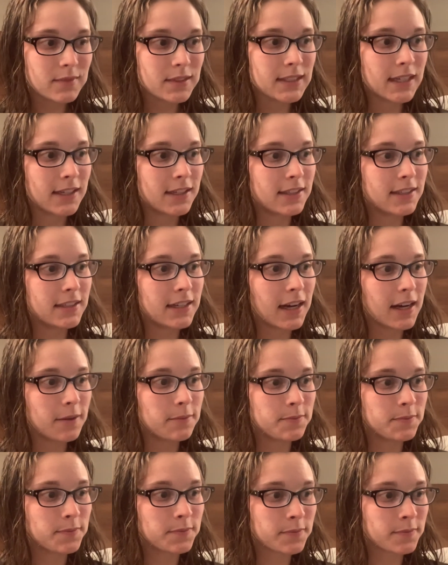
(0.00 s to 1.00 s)
yeah.
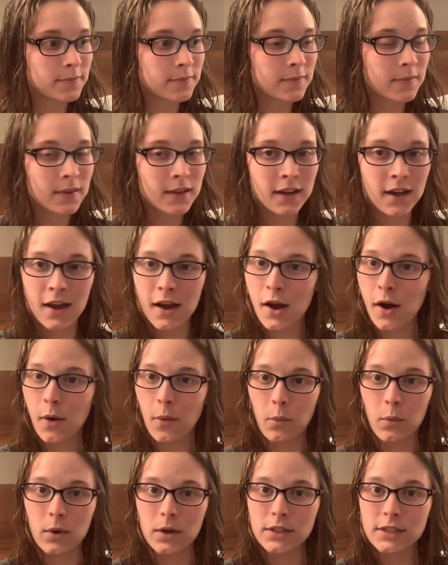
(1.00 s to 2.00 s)

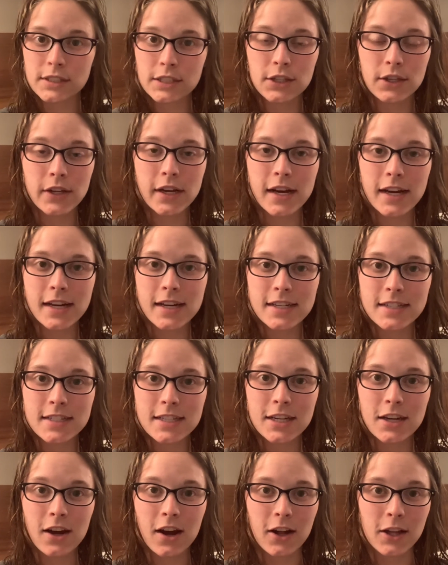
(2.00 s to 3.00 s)
We'll see you guys
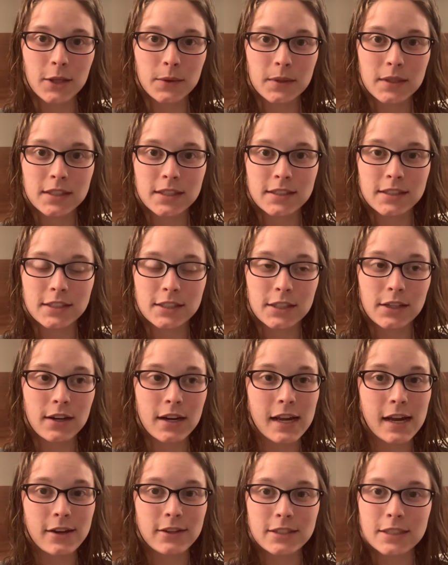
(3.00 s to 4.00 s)
in Hollywood
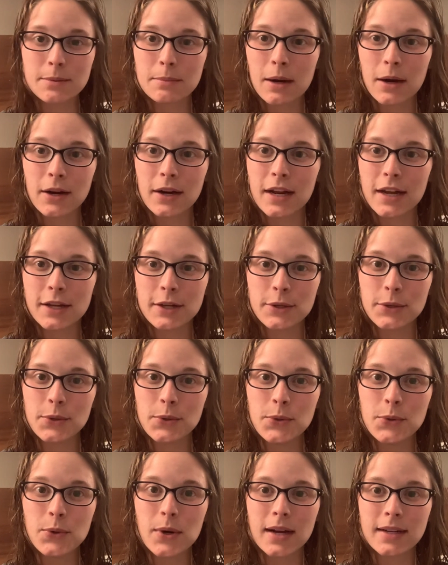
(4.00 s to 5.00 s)
Studios tomorrow.